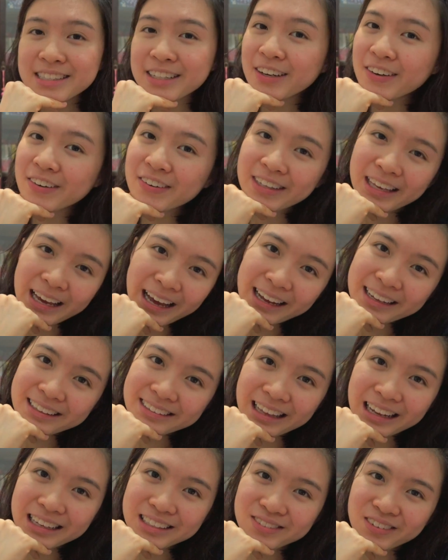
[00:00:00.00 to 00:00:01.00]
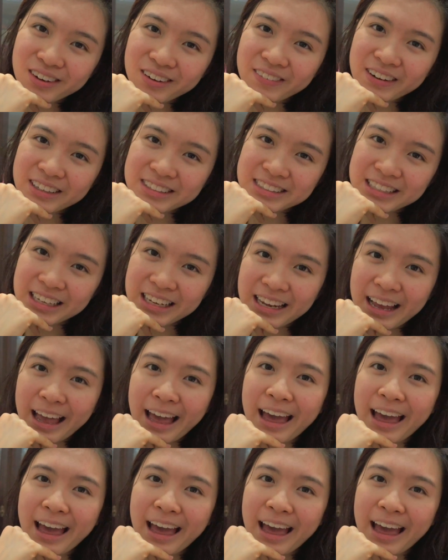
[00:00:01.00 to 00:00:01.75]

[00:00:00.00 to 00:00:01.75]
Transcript: So yeah, thanks for watching